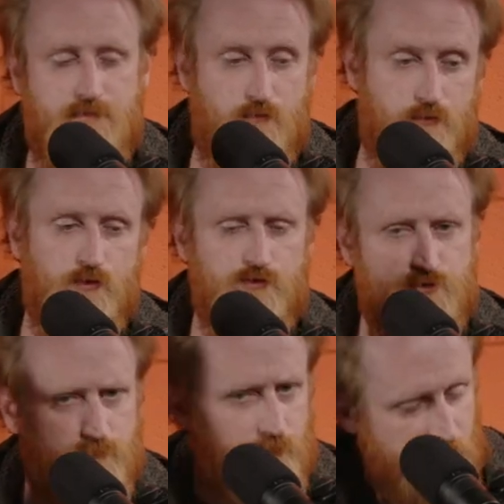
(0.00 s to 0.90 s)
or
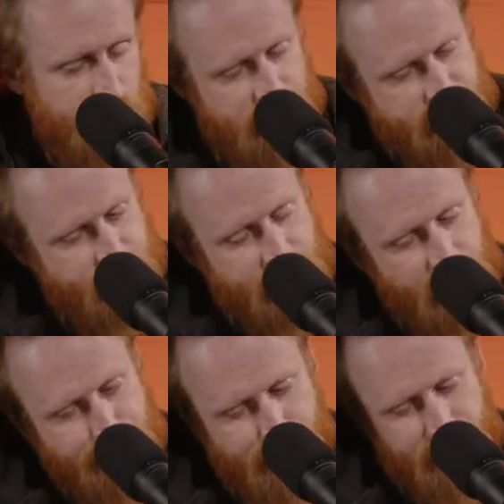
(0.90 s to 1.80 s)
ultra violence that
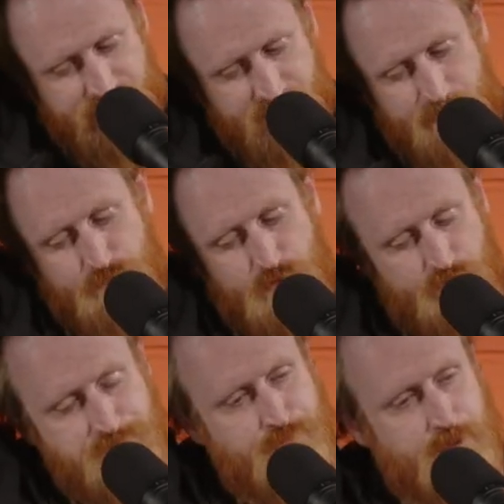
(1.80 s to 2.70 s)
takes place in that
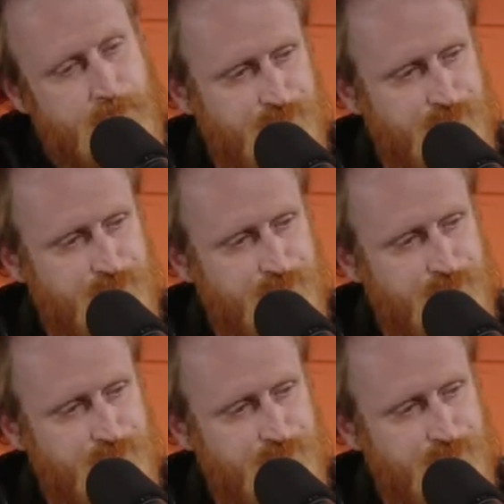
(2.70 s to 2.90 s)
movie. But